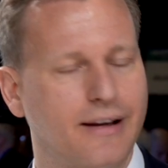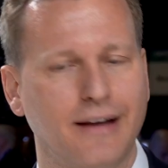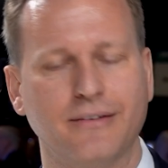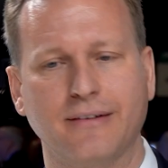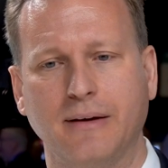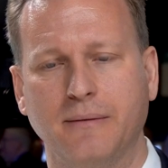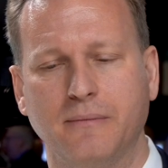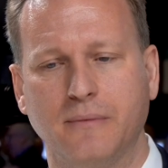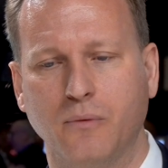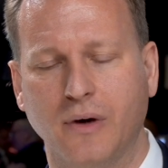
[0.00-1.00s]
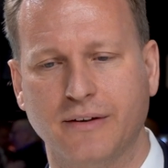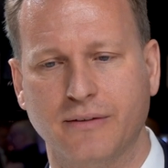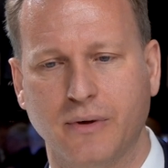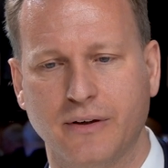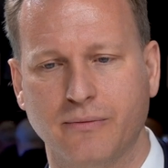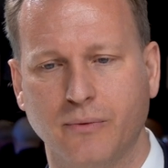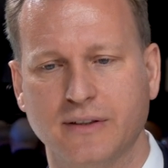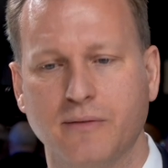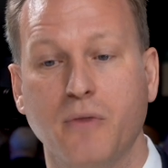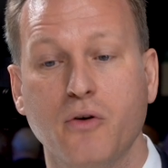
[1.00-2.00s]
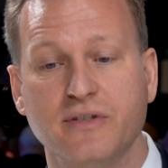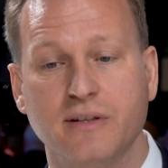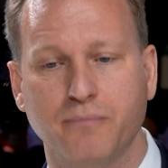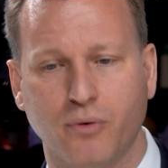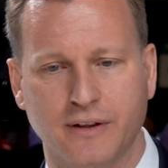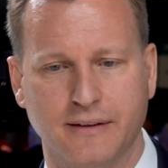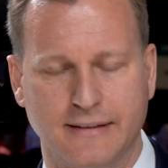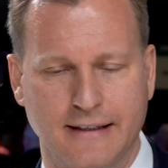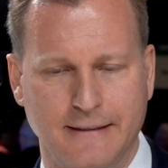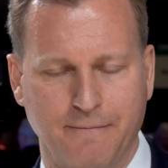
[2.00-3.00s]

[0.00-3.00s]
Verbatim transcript: And um, what, what was the most important,